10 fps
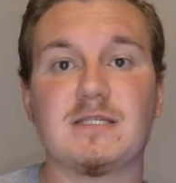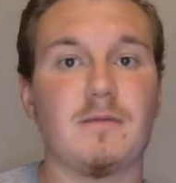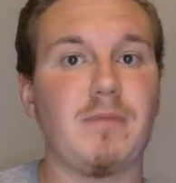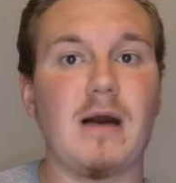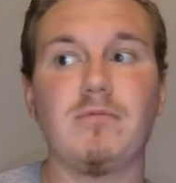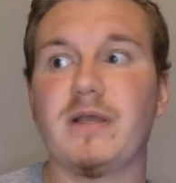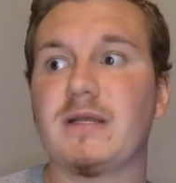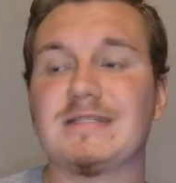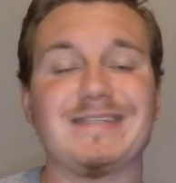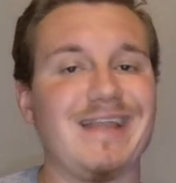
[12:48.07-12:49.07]
The public,
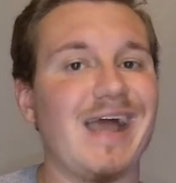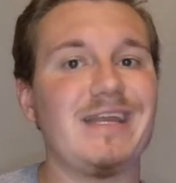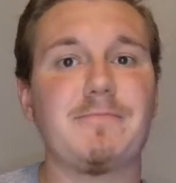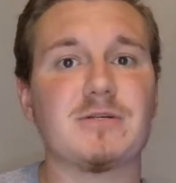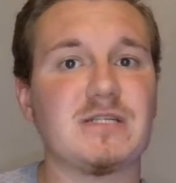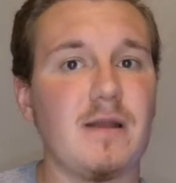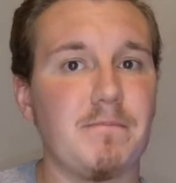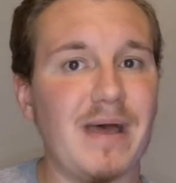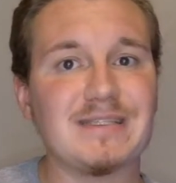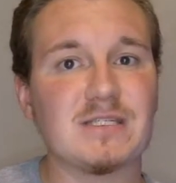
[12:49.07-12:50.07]
it's 90% of
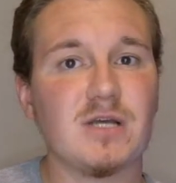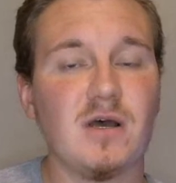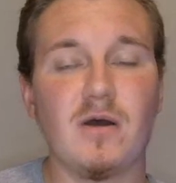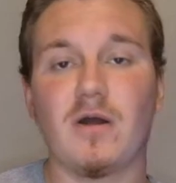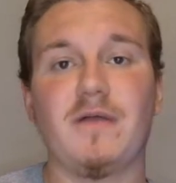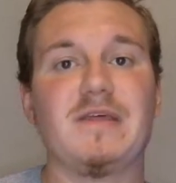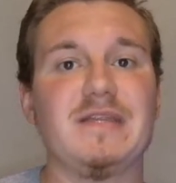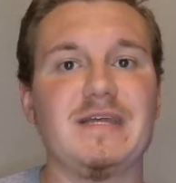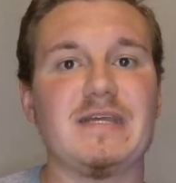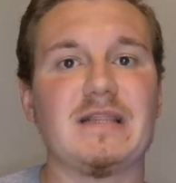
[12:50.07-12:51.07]
bets are on the
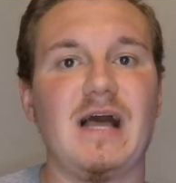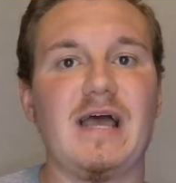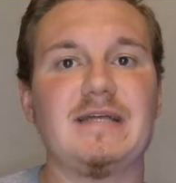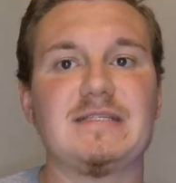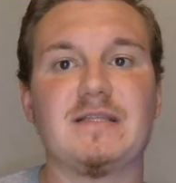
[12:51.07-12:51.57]
Nittany Lions,